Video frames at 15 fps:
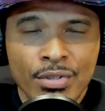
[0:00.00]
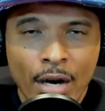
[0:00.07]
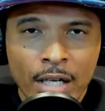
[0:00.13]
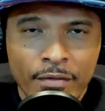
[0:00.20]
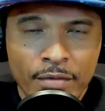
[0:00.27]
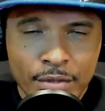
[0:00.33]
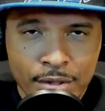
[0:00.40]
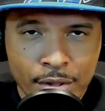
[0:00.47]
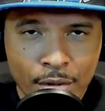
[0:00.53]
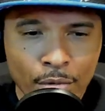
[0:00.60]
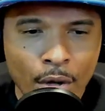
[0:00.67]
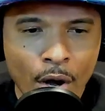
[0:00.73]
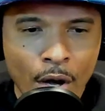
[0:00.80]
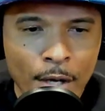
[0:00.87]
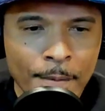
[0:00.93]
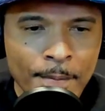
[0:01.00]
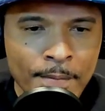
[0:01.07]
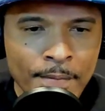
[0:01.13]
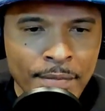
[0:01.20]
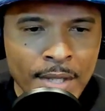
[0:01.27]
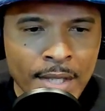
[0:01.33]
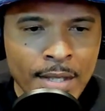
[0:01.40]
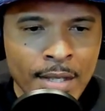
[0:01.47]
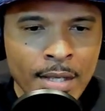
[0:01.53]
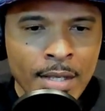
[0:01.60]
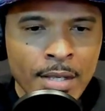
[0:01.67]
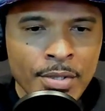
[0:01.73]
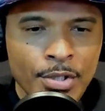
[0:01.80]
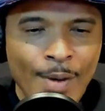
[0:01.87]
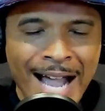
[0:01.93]
for so long.
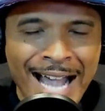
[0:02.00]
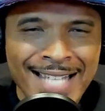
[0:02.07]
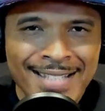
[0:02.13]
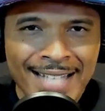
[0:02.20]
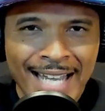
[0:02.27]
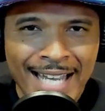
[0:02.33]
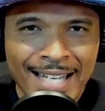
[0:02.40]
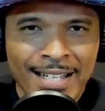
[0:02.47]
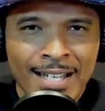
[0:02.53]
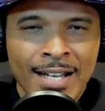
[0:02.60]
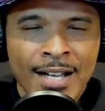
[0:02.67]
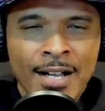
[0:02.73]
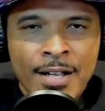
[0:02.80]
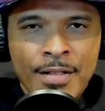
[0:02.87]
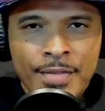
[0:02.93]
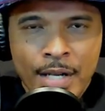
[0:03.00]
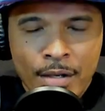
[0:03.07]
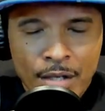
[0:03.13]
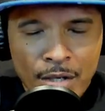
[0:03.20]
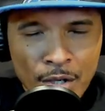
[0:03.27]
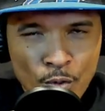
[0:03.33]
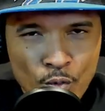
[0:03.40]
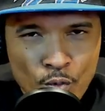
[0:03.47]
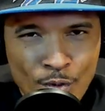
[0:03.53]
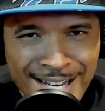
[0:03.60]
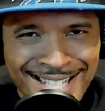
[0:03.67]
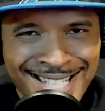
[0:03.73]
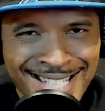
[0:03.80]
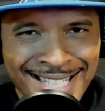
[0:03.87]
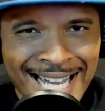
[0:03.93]
So I say they're going to
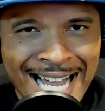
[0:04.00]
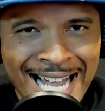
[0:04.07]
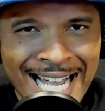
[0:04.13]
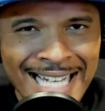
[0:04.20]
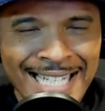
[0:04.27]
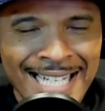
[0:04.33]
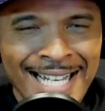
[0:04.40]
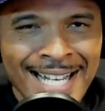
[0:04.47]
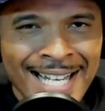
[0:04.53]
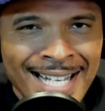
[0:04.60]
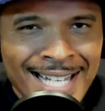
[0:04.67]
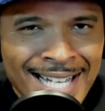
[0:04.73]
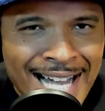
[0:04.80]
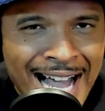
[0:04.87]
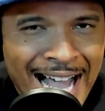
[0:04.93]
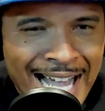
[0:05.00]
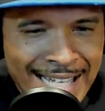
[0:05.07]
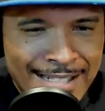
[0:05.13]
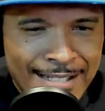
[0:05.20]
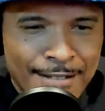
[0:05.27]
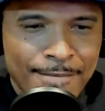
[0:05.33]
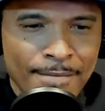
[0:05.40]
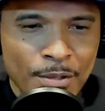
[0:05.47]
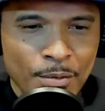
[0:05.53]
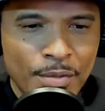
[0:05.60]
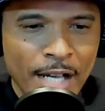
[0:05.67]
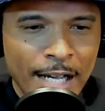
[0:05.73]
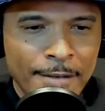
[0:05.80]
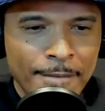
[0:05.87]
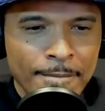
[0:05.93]
re-sign Ike.
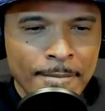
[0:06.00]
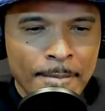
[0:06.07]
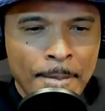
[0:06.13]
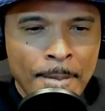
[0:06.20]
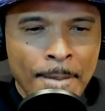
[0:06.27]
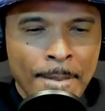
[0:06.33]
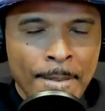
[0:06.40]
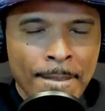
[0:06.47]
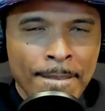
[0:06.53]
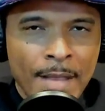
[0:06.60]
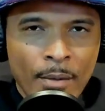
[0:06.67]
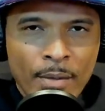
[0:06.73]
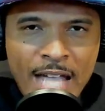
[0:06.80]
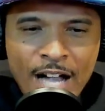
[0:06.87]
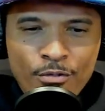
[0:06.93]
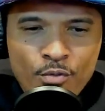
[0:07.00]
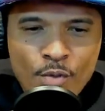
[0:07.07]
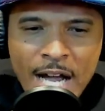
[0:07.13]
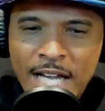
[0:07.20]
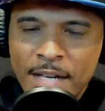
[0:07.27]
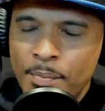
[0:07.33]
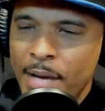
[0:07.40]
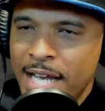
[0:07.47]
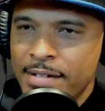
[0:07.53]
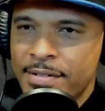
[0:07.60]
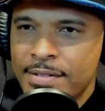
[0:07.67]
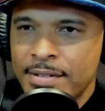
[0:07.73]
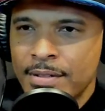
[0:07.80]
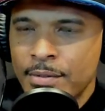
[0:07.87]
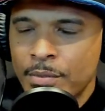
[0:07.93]
Okay. Now we have Ryan
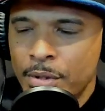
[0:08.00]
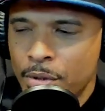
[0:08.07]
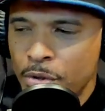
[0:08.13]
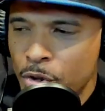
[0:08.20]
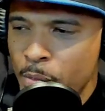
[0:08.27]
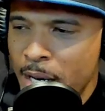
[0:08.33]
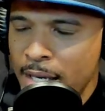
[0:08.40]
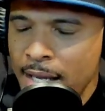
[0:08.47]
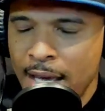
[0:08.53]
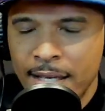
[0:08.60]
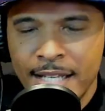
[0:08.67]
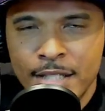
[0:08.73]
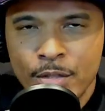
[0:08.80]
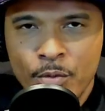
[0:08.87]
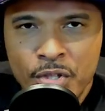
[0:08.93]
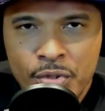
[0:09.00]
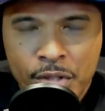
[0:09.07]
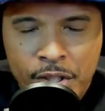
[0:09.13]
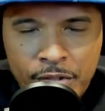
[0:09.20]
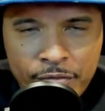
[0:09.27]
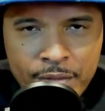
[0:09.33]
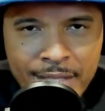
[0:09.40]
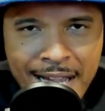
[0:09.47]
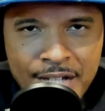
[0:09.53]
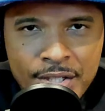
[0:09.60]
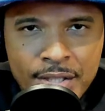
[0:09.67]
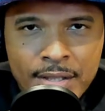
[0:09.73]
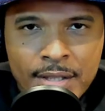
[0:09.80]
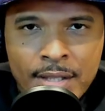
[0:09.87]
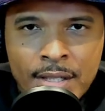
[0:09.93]
Bates. What are you going to do about that? He's a restricted free agent.
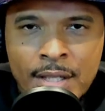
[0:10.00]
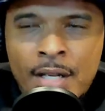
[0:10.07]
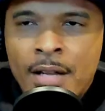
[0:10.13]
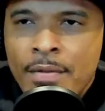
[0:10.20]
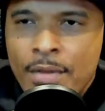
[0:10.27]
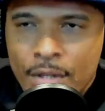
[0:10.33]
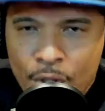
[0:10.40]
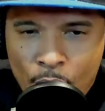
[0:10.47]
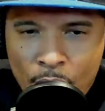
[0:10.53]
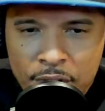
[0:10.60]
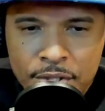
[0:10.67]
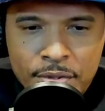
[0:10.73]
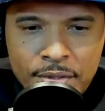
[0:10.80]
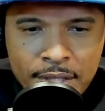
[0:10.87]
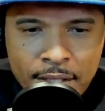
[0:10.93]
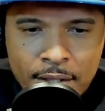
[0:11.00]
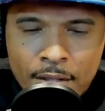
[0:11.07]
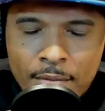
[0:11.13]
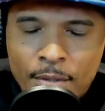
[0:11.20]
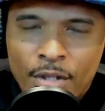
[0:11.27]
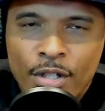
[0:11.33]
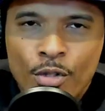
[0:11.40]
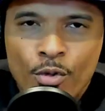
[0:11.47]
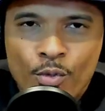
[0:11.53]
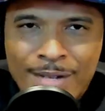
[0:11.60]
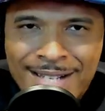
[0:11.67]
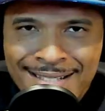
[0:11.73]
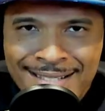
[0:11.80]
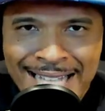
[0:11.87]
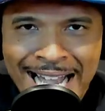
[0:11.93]
They're going to tender him. They're going to
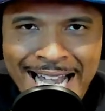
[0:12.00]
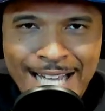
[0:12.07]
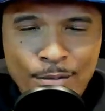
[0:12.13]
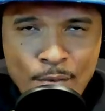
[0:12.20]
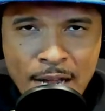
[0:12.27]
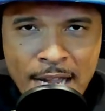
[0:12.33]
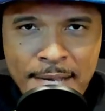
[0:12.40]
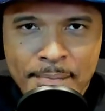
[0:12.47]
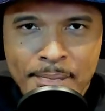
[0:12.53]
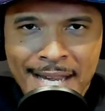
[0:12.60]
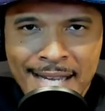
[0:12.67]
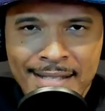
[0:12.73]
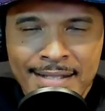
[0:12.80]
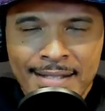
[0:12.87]
re-sign Ryan Bates.